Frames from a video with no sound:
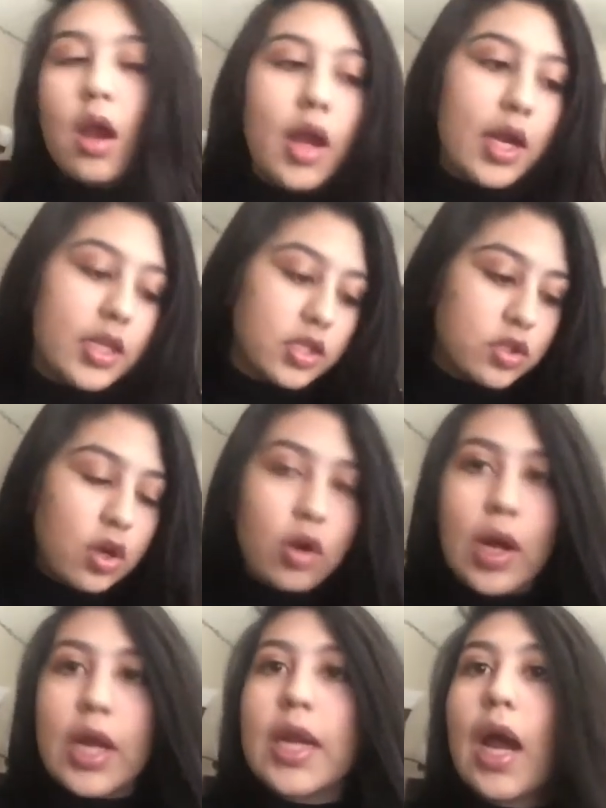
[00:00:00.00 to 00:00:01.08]
Alright,
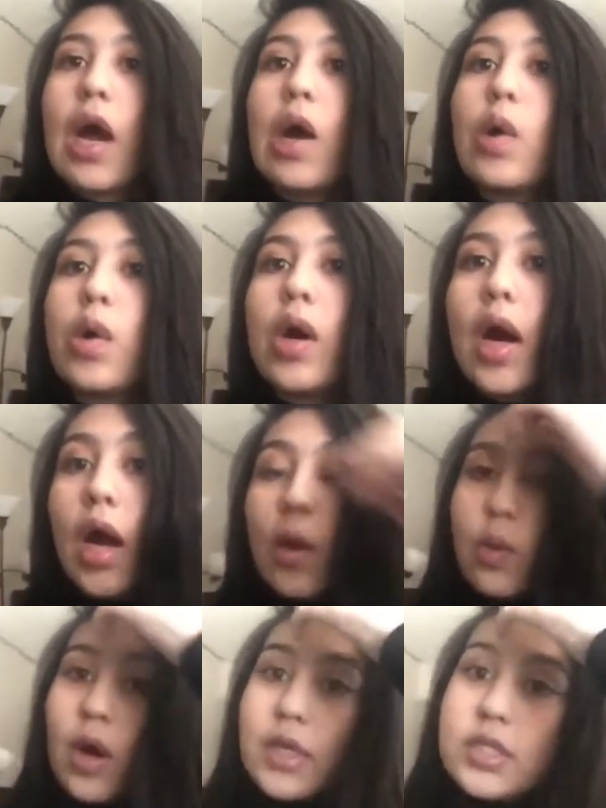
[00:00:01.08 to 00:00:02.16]
so right now,
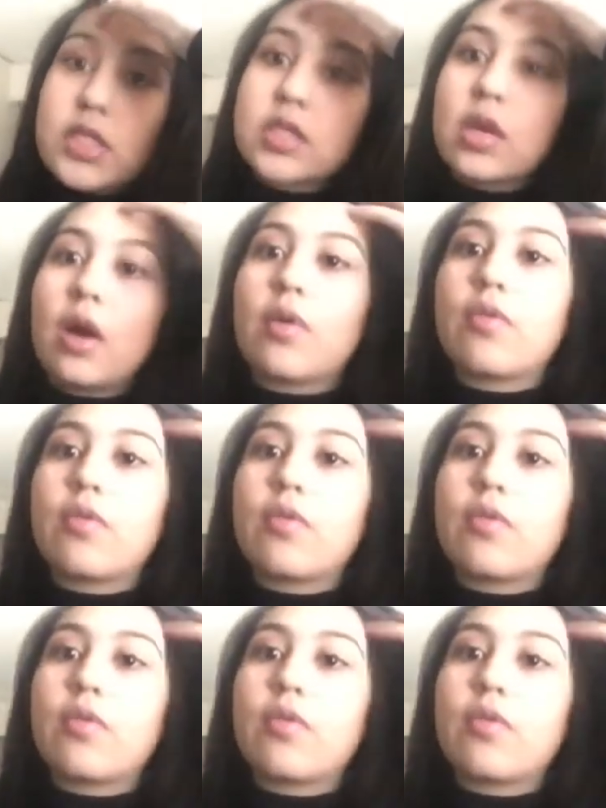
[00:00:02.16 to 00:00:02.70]
well I just got